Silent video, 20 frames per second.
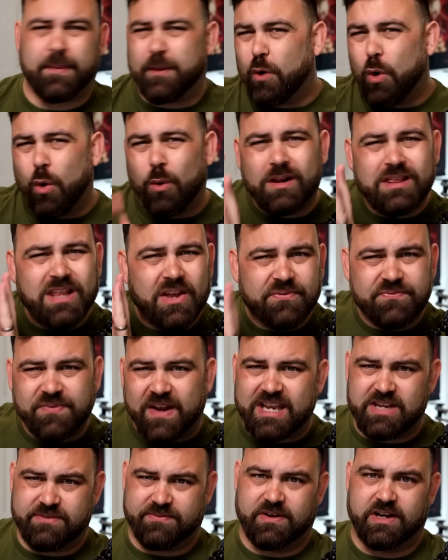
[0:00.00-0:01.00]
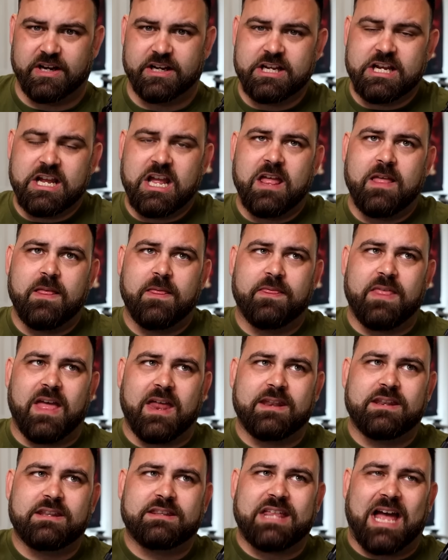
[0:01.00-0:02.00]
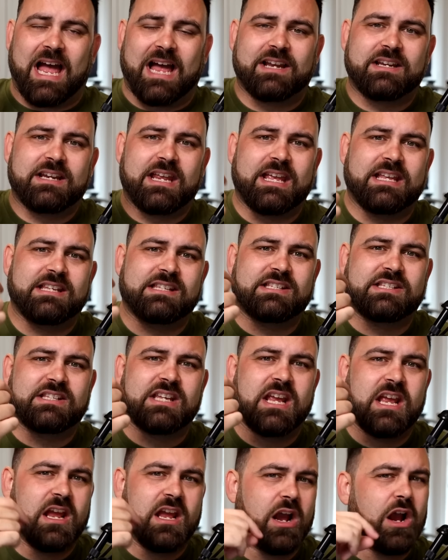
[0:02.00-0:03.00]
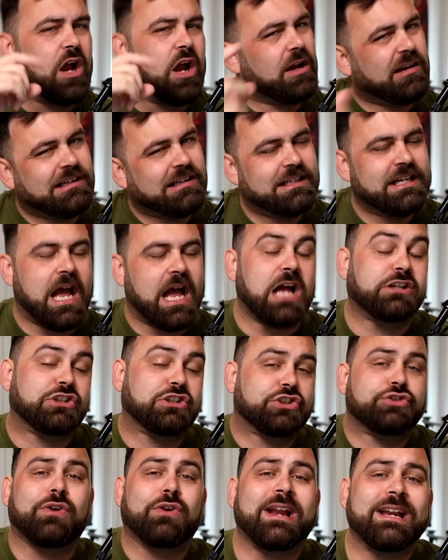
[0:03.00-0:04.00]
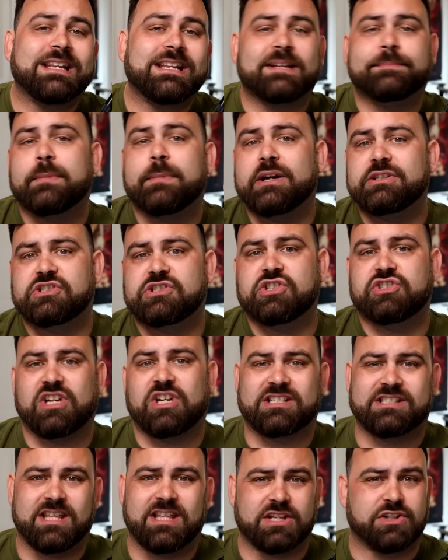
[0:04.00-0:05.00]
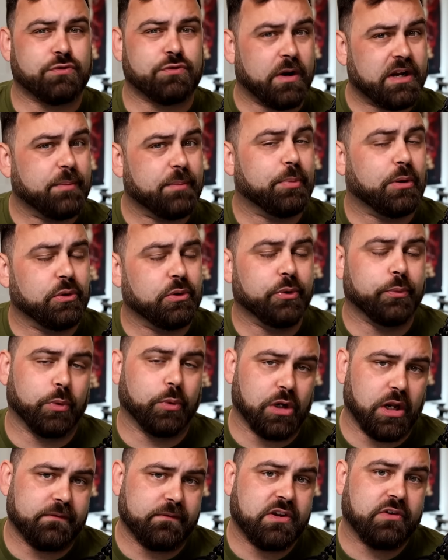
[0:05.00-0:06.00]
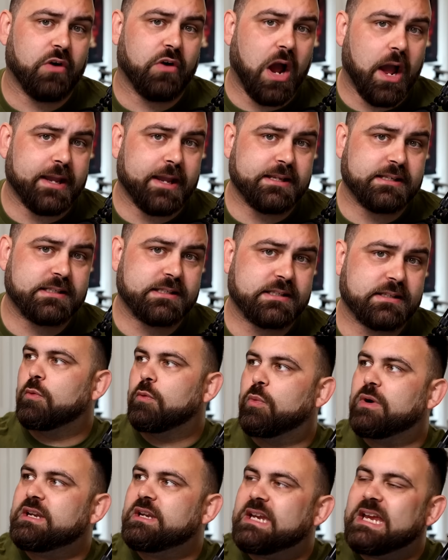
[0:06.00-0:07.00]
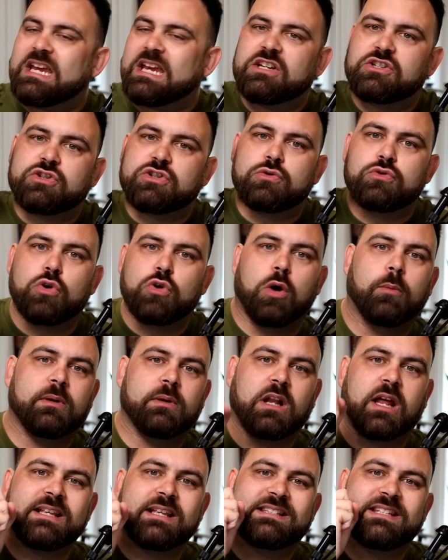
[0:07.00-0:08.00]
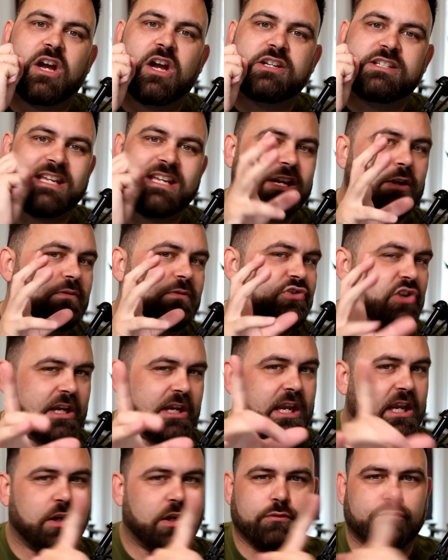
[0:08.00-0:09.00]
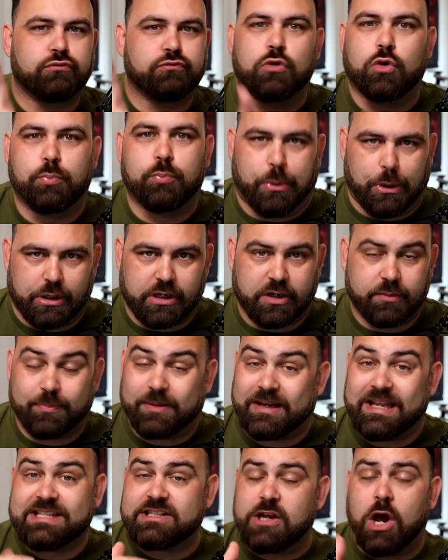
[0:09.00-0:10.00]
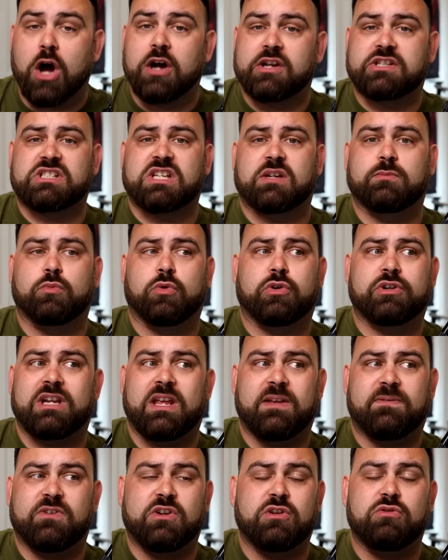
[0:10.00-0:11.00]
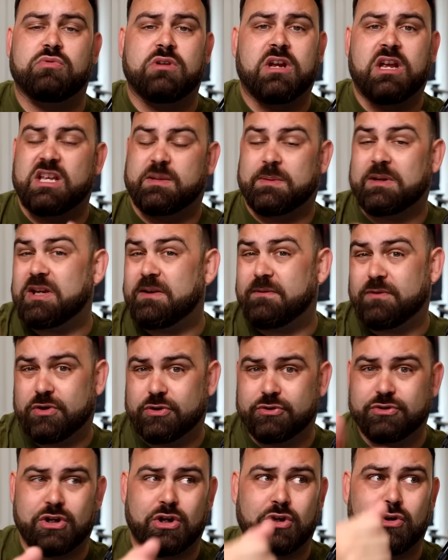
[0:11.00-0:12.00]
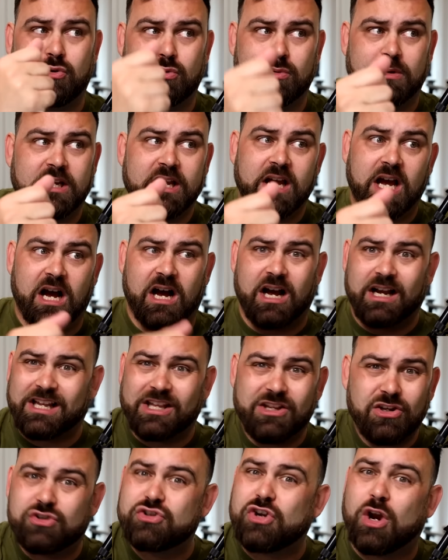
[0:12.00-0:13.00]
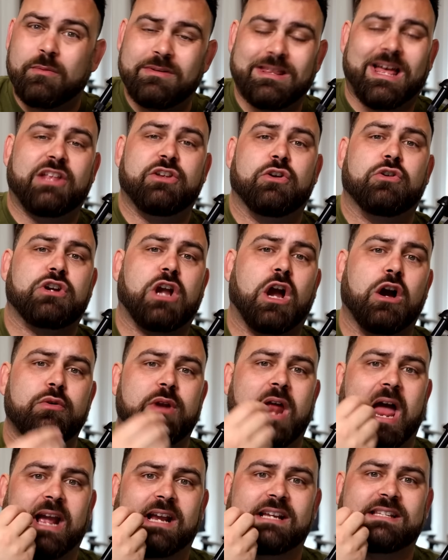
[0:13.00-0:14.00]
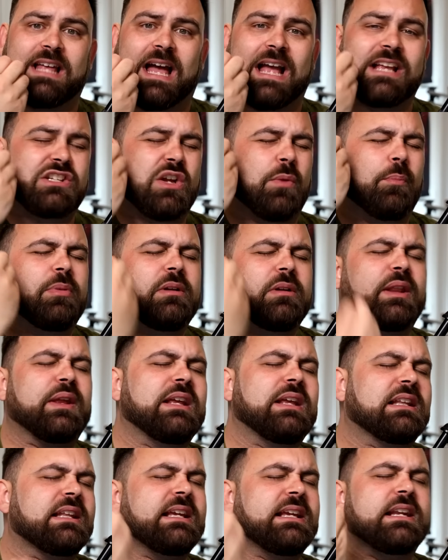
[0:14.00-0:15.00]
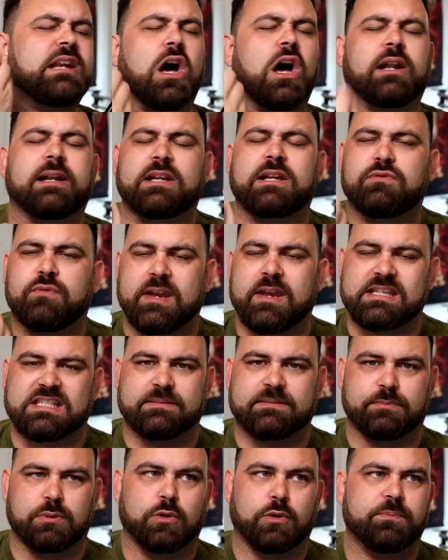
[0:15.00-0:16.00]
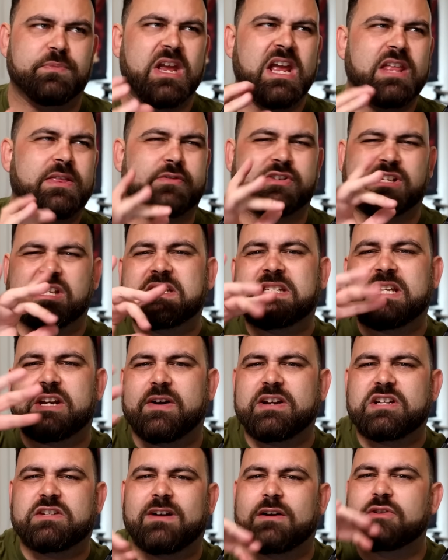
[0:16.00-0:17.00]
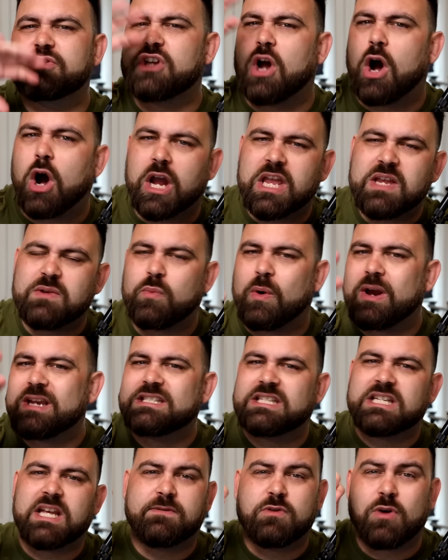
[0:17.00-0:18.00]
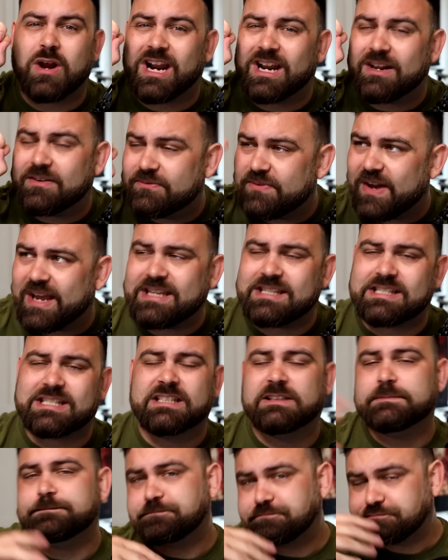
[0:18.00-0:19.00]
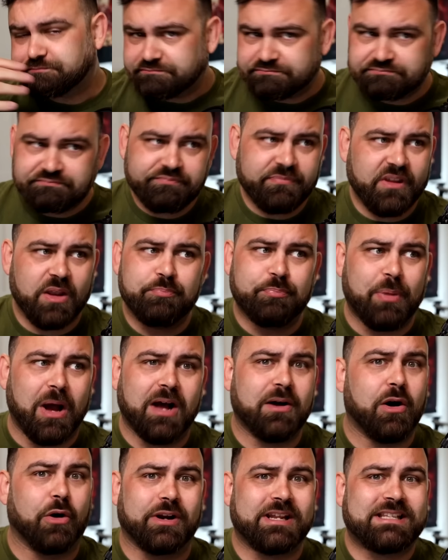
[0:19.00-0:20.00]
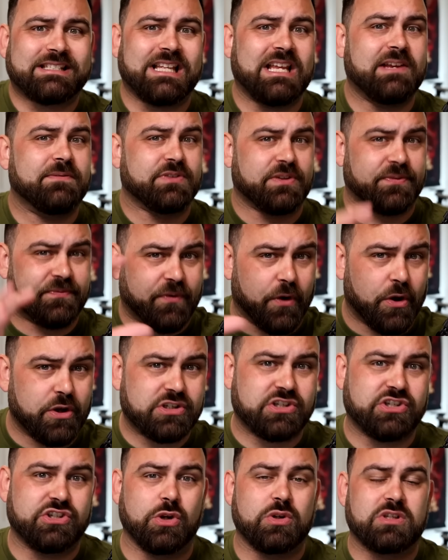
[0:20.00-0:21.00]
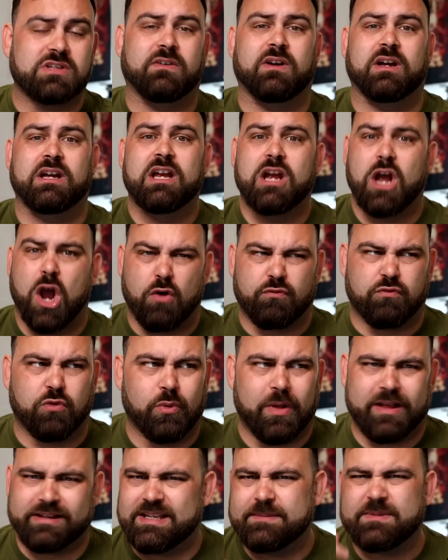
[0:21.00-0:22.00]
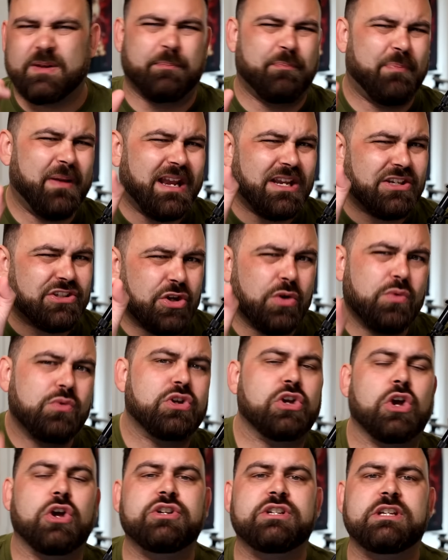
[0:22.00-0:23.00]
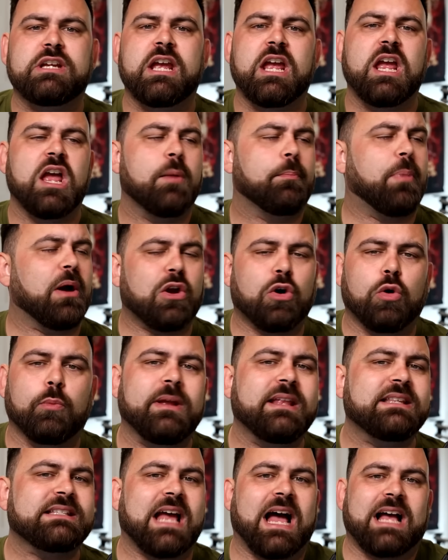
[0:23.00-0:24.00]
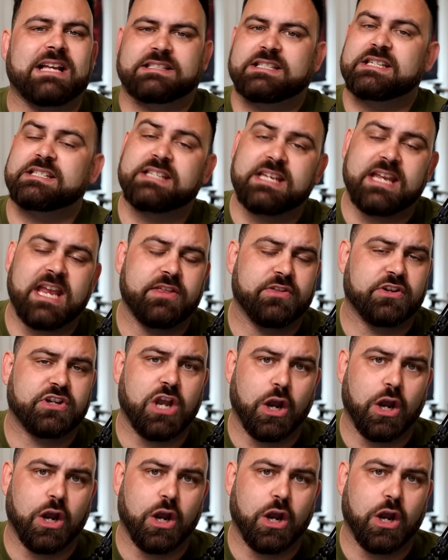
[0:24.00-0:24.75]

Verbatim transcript: and they're all in their favor, then that is a trend that might suggest they're trying to pull the wool over your eyes. We need to normalize the idea of checking a rule book. Please ask someone if you, especially if you're new, uh, can you show me that in your codex? That is completely and utterly reasonable. There is consideration around time wasting if you're at an event, but honestly, for the first use of a, a rule that seems a bit too good, by all means ask to see it in the